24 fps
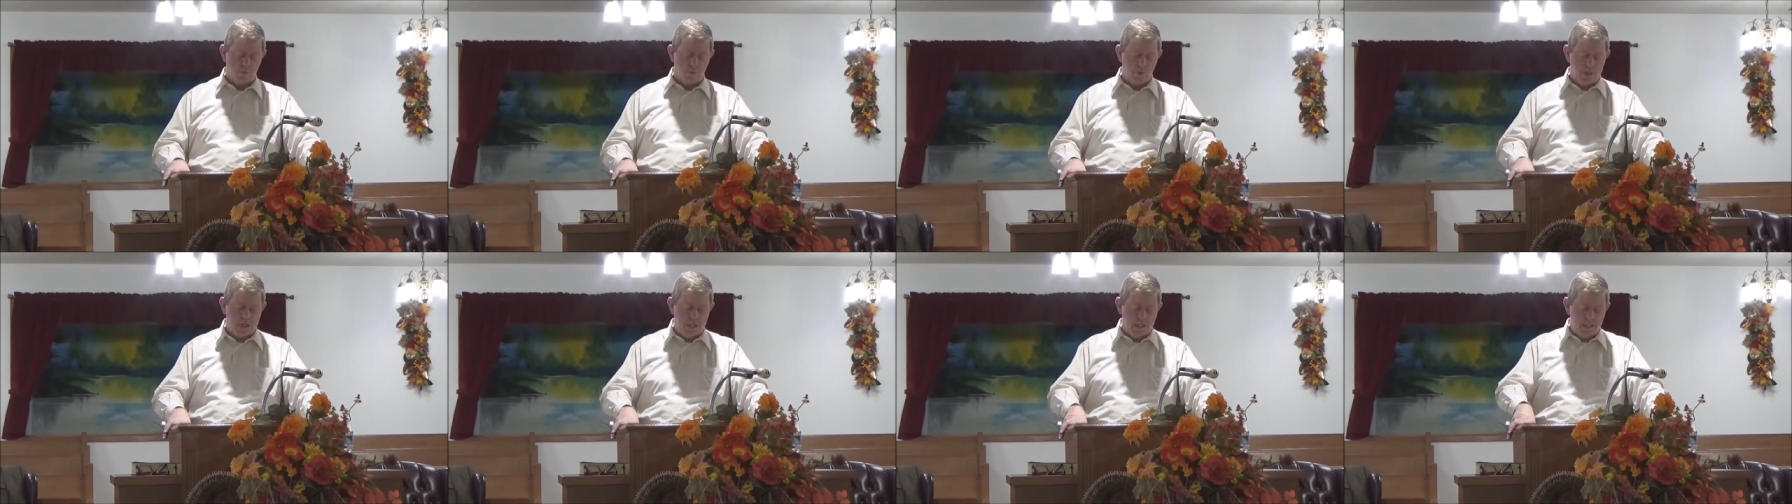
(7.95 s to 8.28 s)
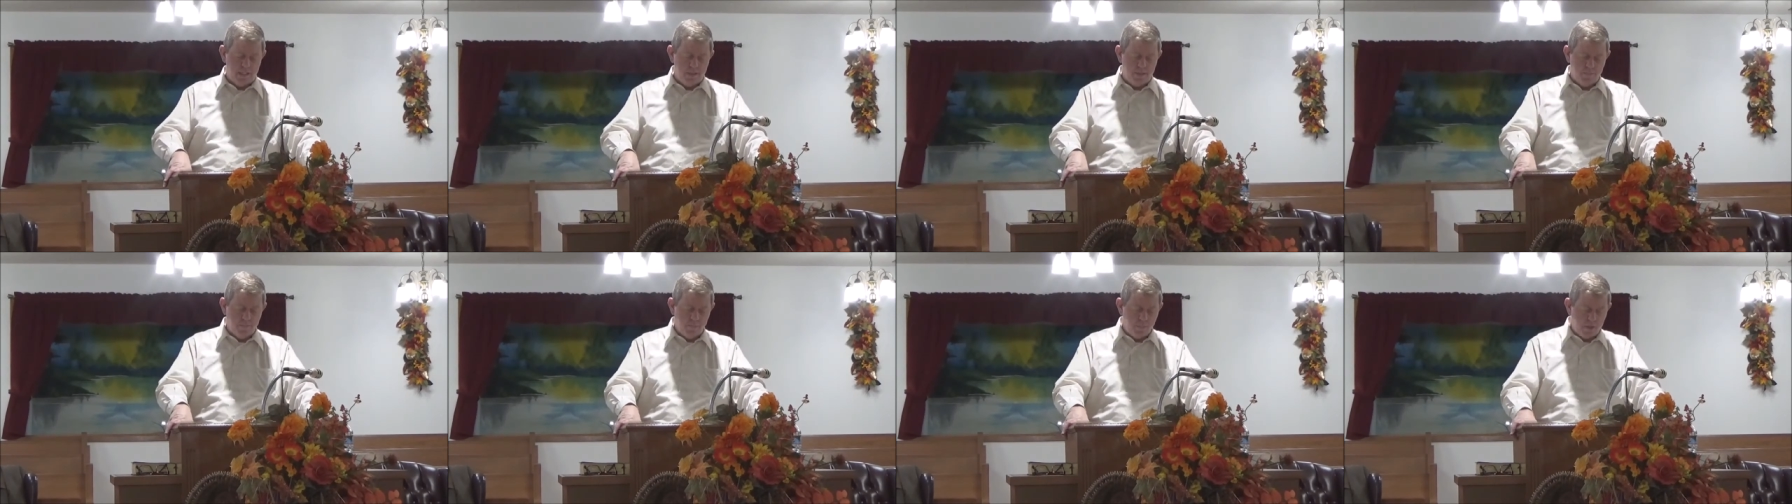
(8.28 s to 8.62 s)

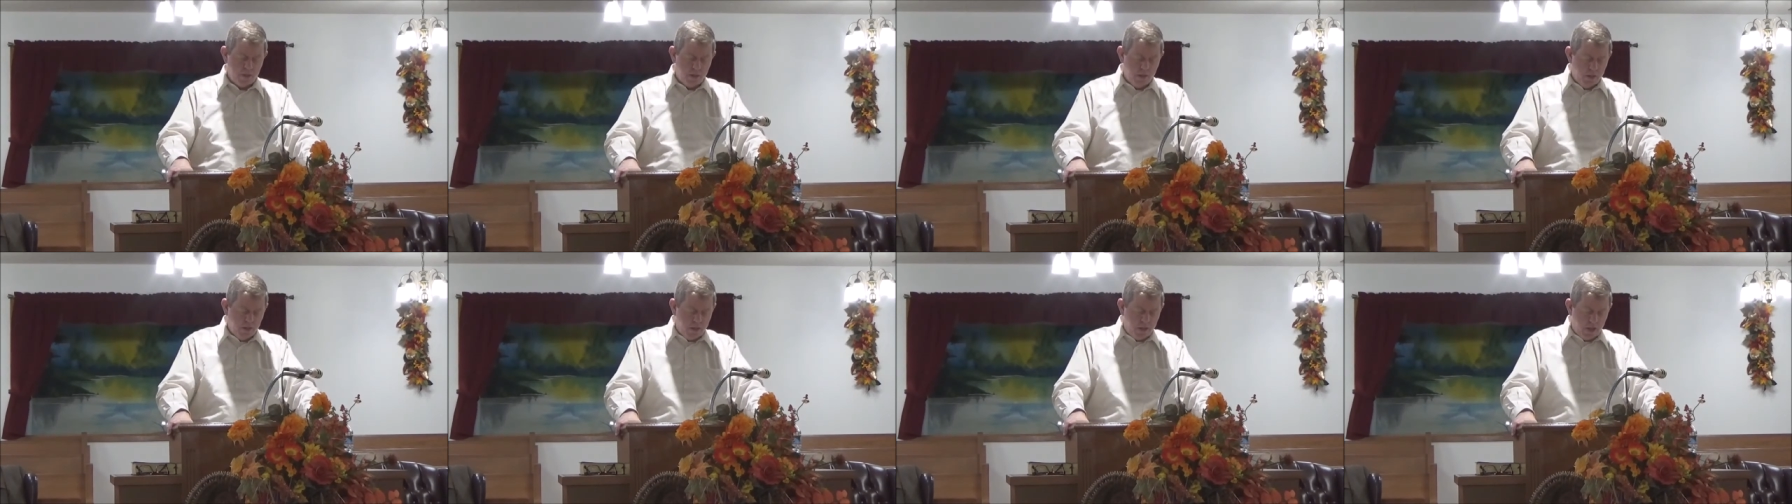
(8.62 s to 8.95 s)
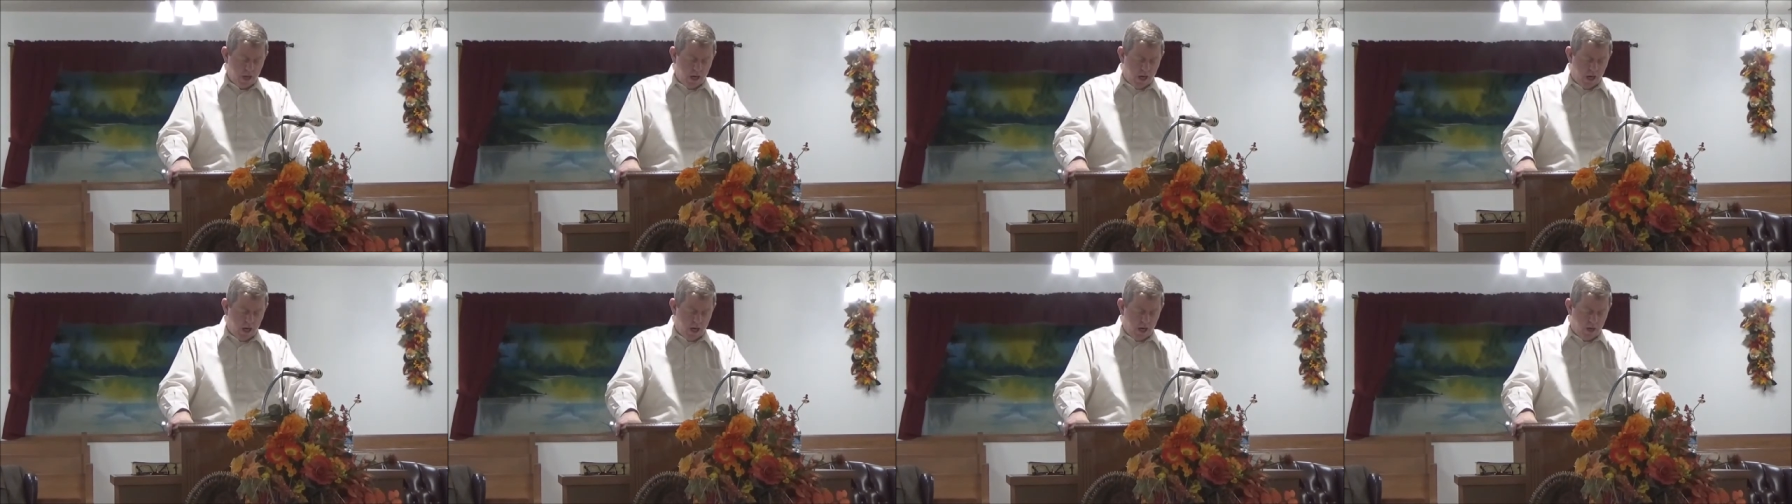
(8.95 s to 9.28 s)
read
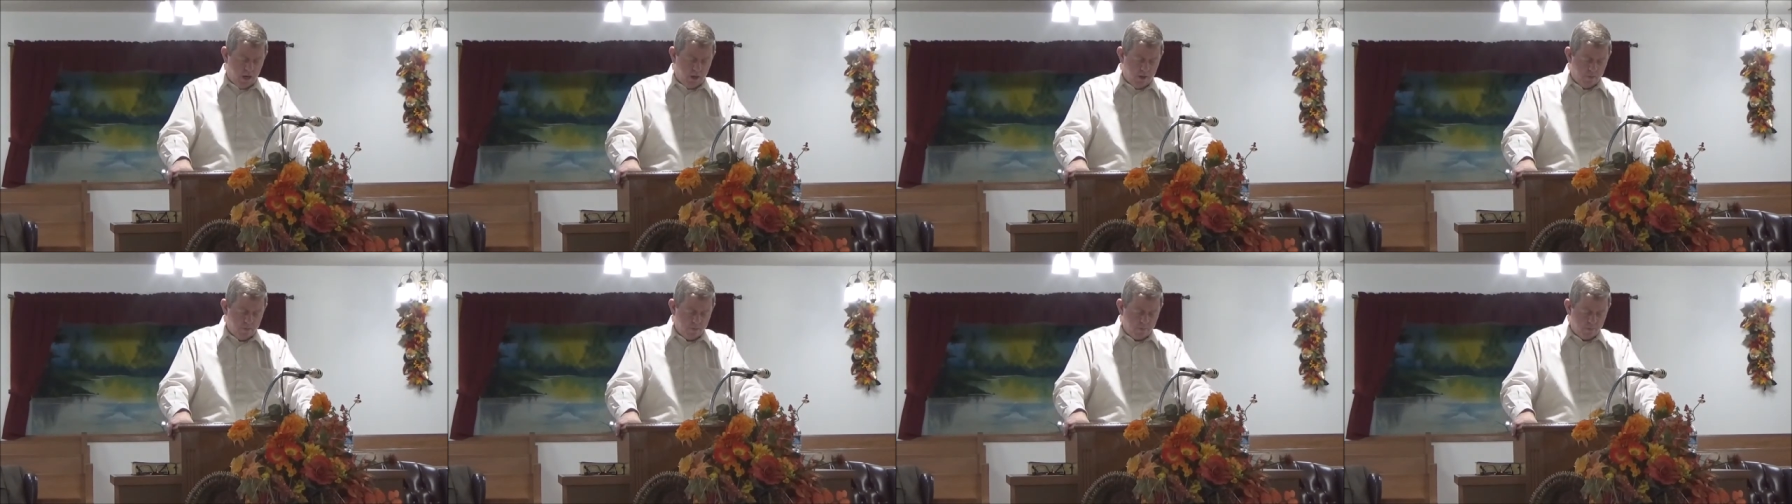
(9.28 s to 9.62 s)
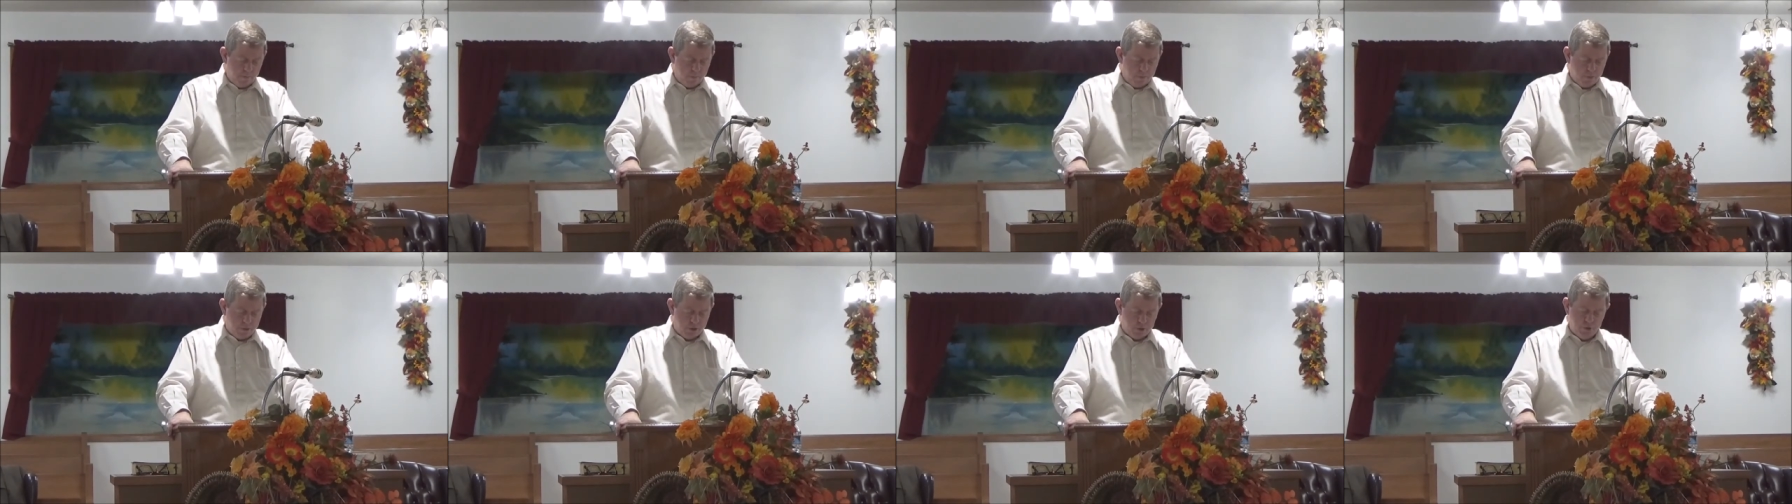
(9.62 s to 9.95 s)
uh,
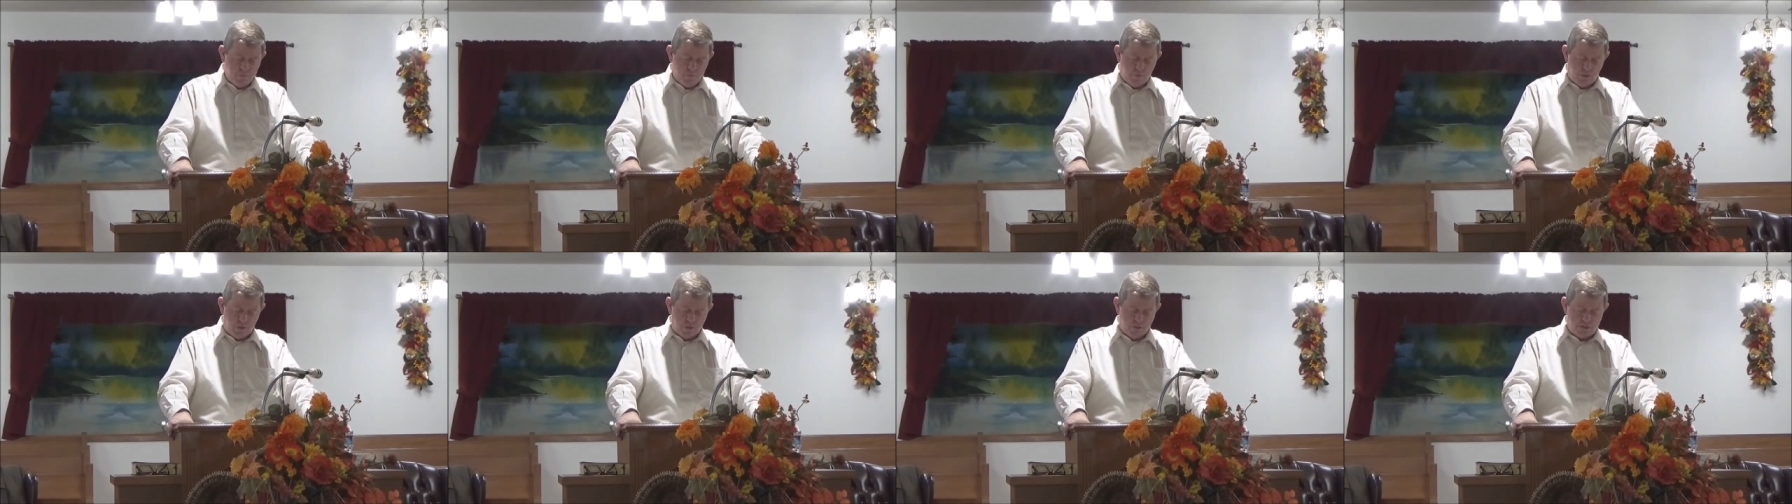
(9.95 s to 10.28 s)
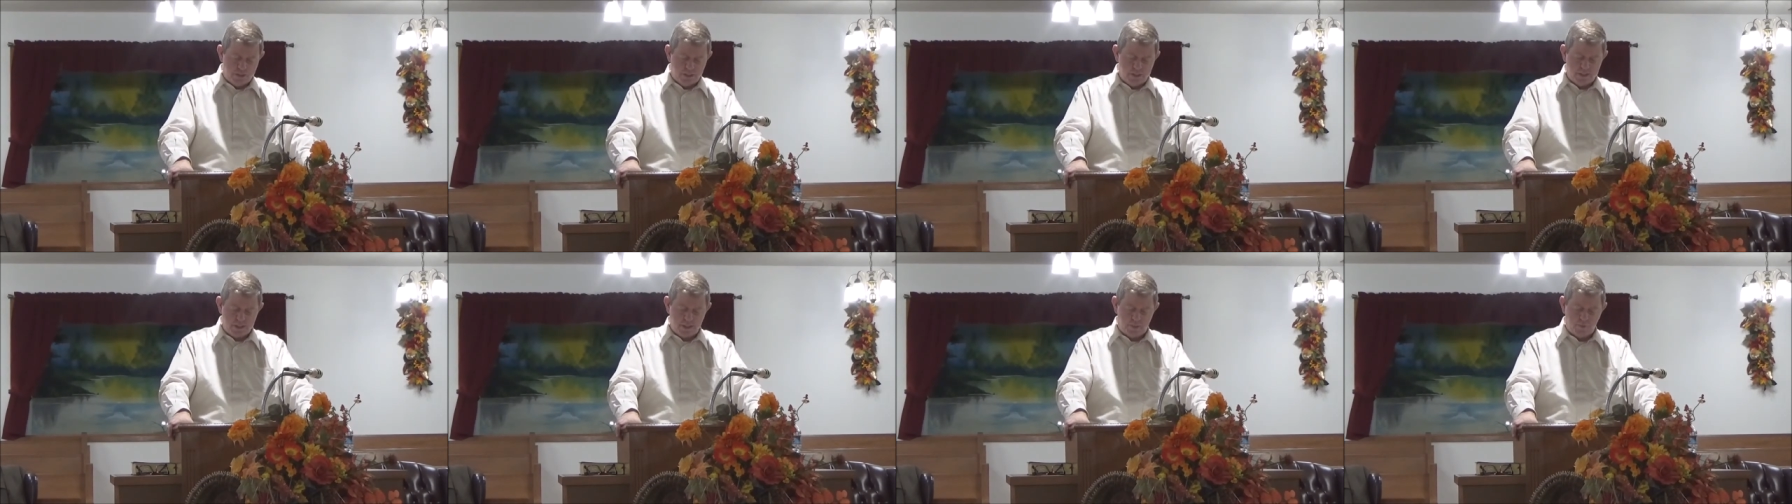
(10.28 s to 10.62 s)
two verses.